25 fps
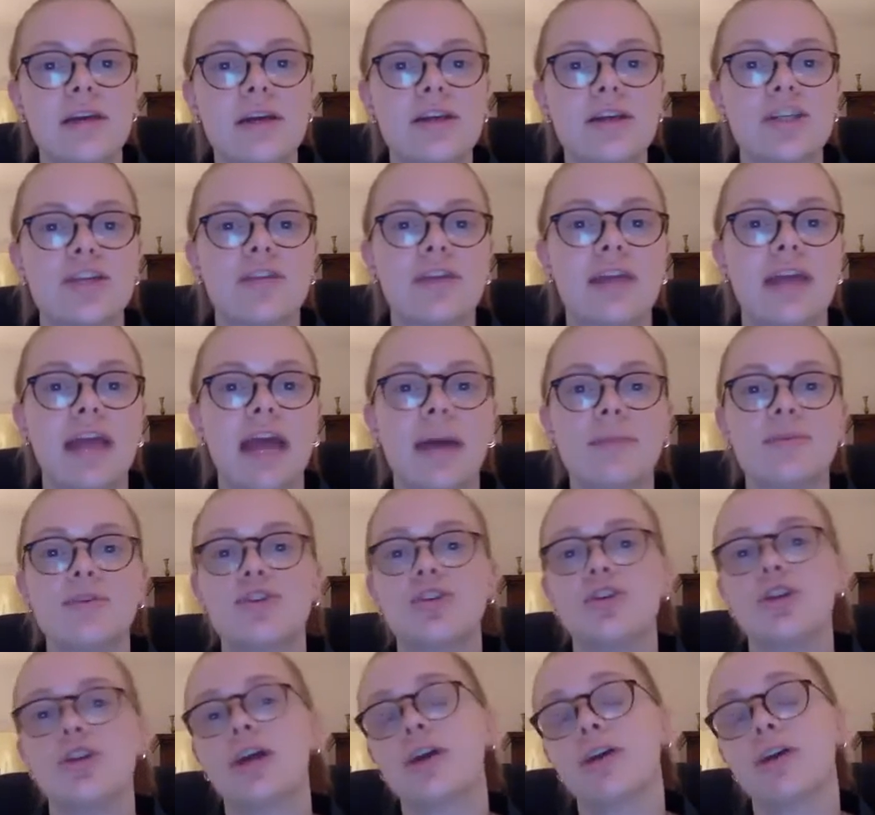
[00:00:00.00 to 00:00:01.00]
So it really helps you
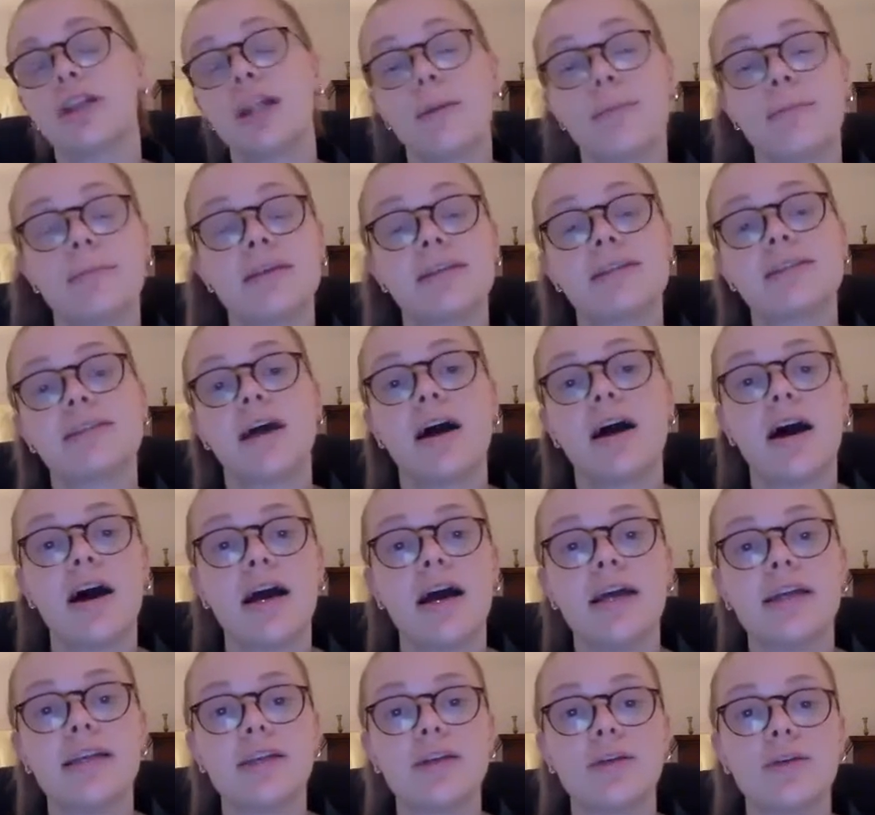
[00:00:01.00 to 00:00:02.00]
do the numbers
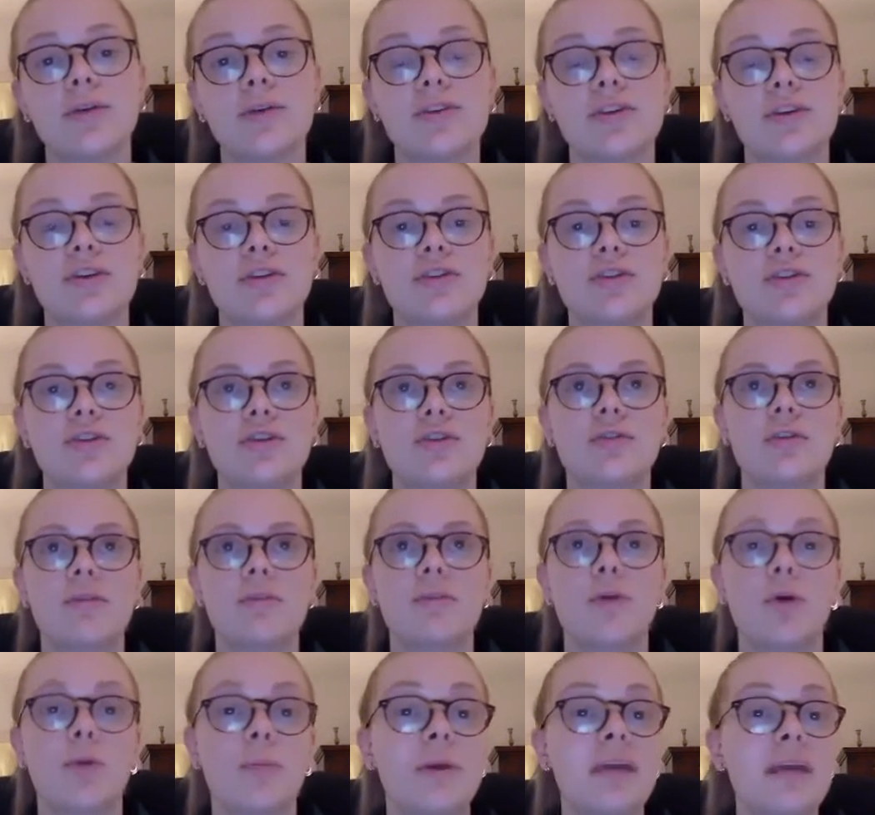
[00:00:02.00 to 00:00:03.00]
side, and also do the
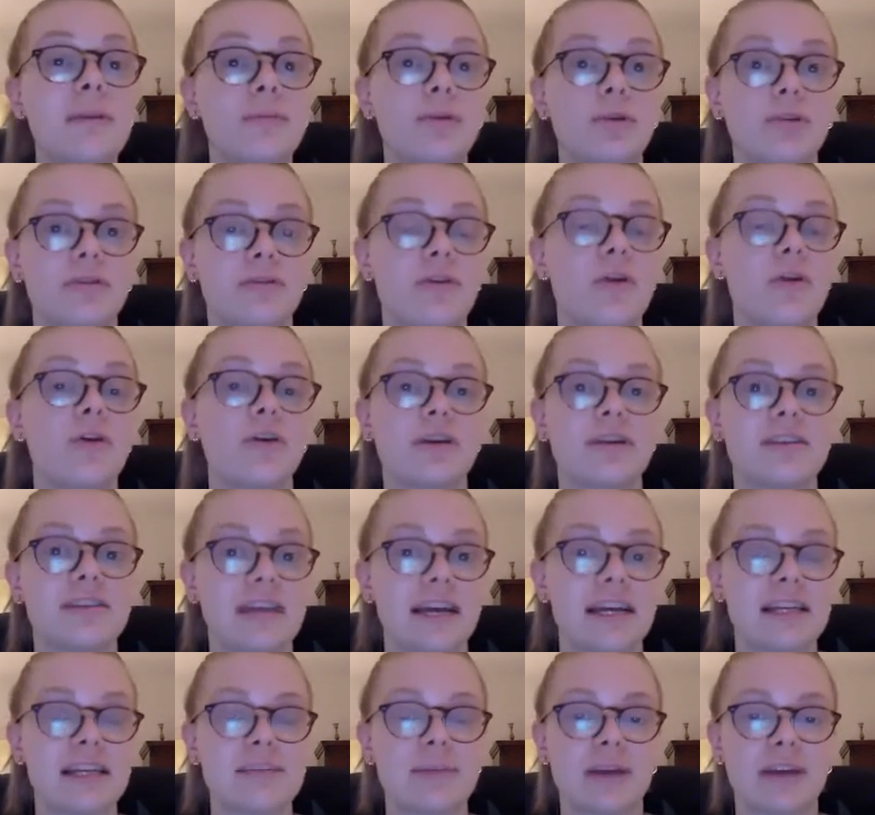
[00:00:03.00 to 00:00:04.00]
more people-focused
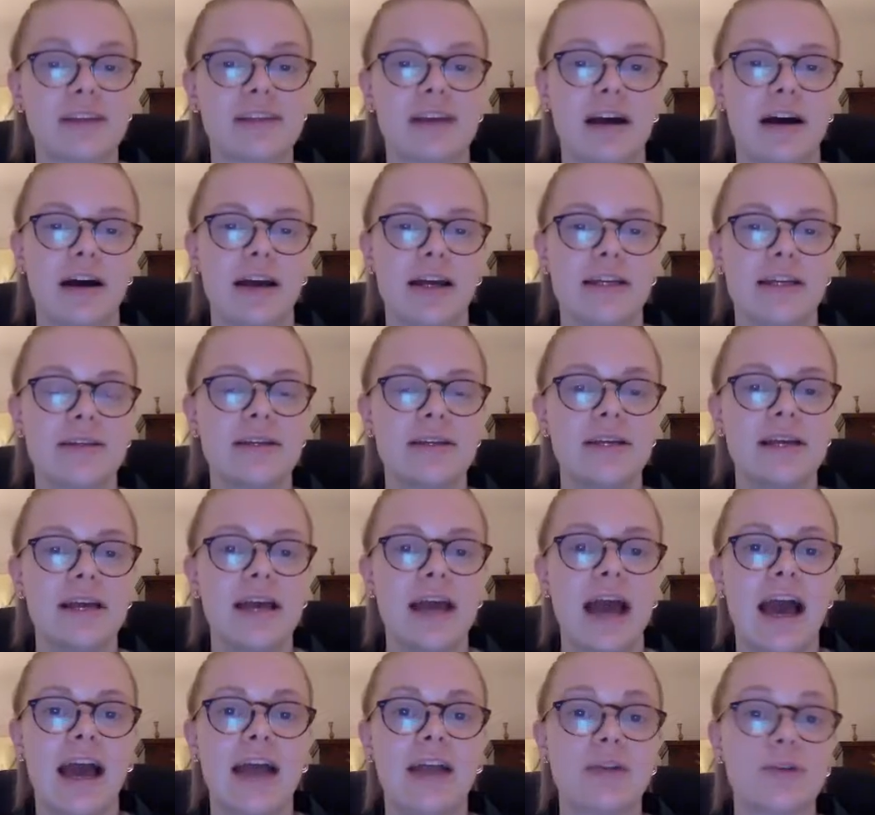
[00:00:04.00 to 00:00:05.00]
aspect side.
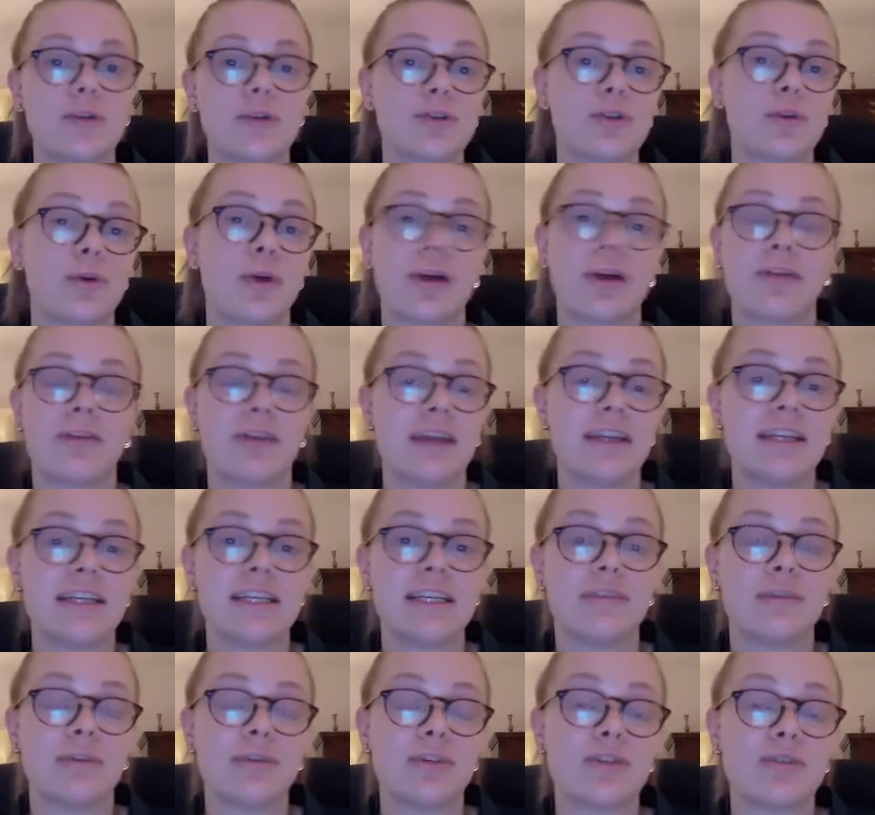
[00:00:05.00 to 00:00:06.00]
And it's also quite
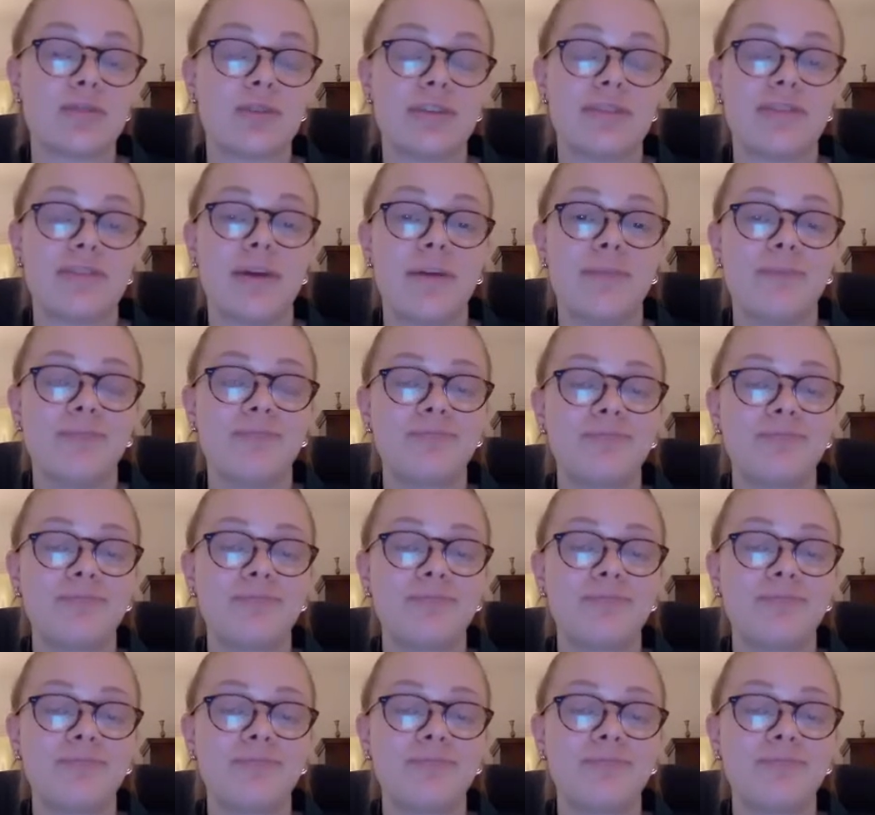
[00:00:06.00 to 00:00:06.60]
creative, which is really fun.